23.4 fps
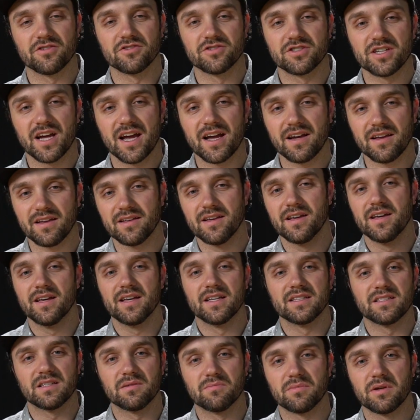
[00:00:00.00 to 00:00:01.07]
your jacket
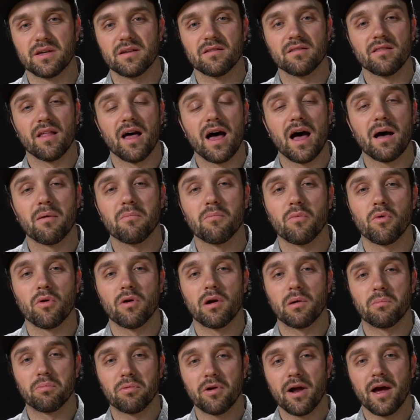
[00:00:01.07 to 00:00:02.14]
is going to be a lot
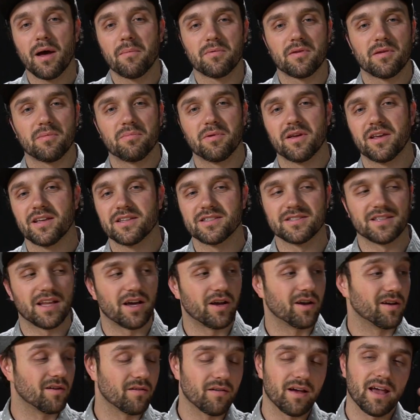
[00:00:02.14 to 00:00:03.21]
more abrupt because
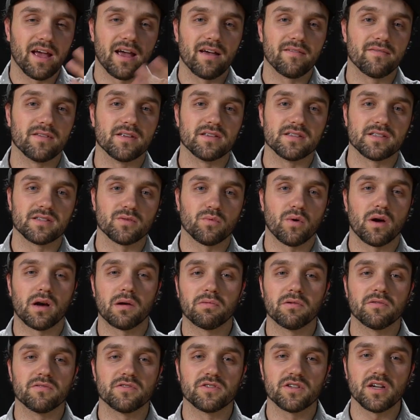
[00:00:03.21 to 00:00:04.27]
now you don't have this
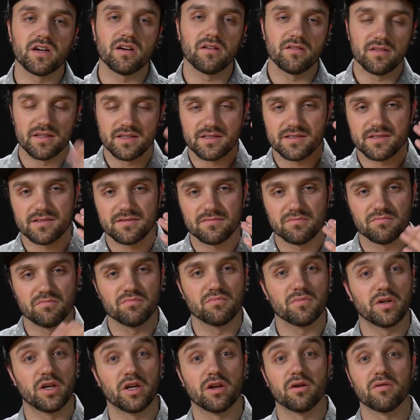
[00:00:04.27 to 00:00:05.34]
waterproof shell that's,
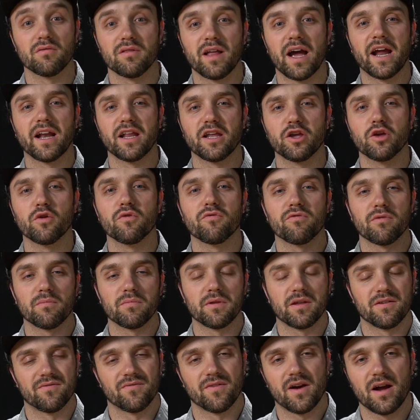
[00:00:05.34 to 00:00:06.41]
you know, lining you from
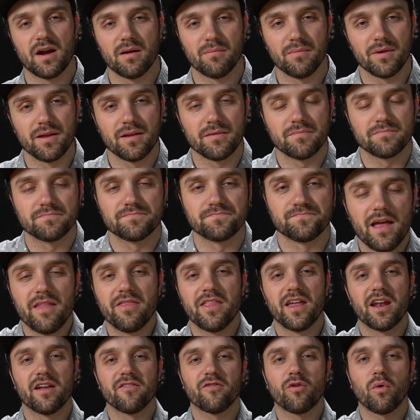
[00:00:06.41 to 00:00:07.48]
the environment. And
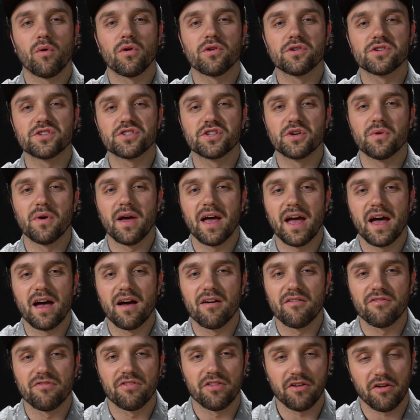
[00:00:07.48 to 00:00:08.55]
then, of course, you
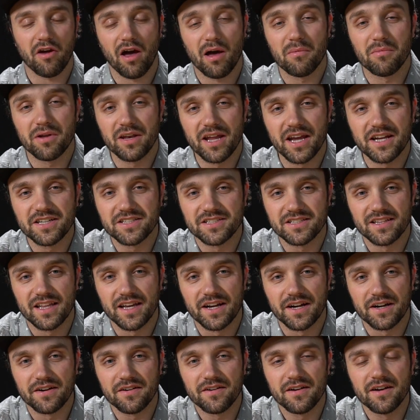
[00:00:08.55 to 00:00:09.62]
have the combination
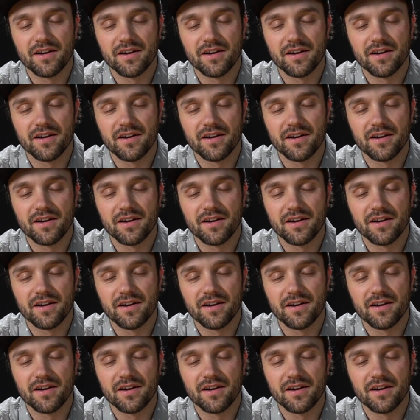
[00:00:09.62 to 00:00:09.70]
layer.